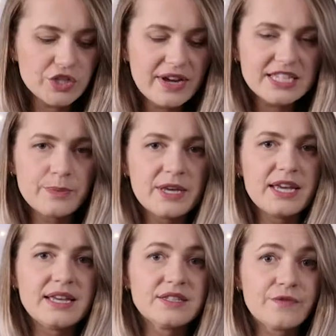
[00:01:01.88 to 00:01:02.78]
recipe
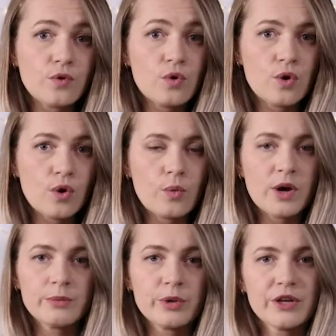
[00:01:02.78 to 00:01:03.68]
is for a
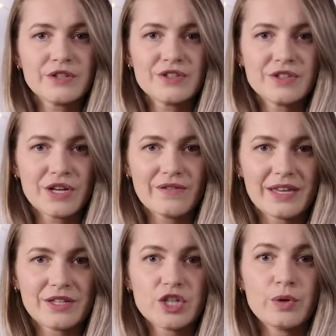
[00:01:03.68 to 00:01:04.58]
1-person
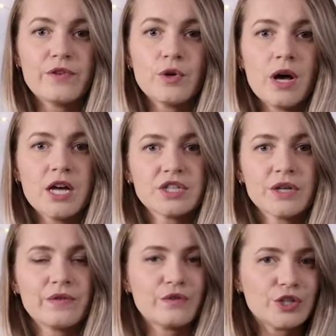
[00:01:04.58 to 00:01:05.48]
serving, so if you are
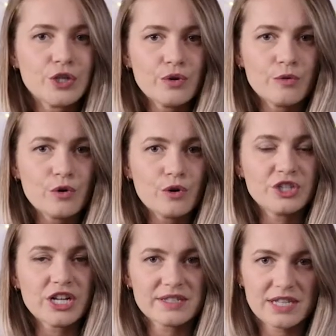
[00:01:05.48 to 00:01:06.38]
serving for 2 or more,
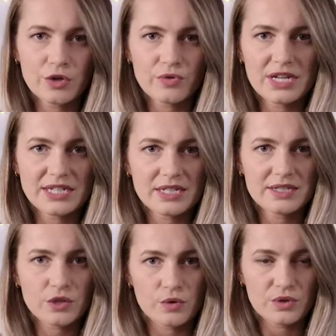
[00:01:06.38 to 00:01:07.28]
adjust the
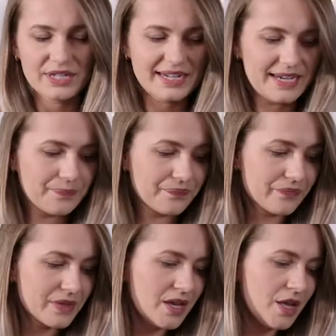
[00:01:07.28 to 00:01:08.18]
ingredients accordingly.
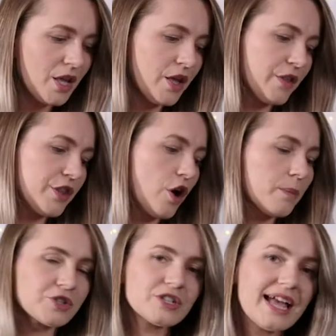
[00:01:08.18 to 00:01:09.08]
The
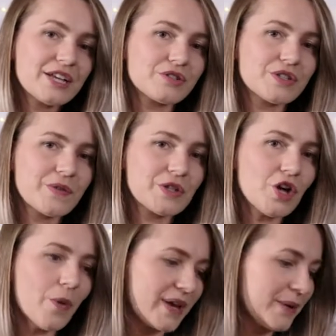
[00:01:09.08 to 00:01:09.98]
optional extras for the
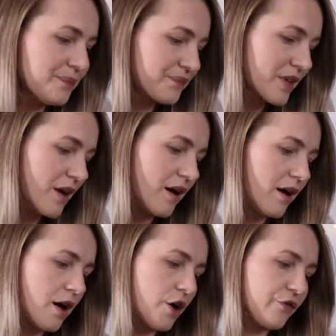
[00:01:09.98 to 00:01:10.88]
topping
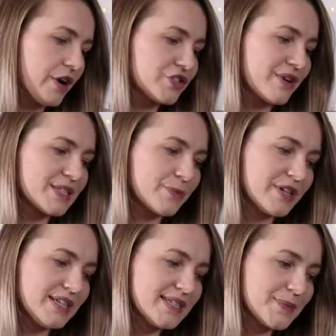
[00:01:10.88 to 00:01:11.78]
are fresh
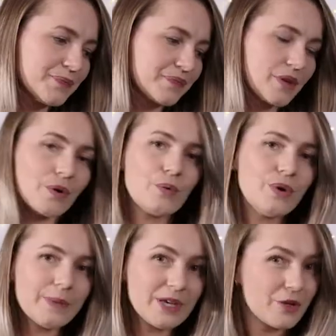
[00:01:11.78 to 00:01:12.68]
raspberries, whipping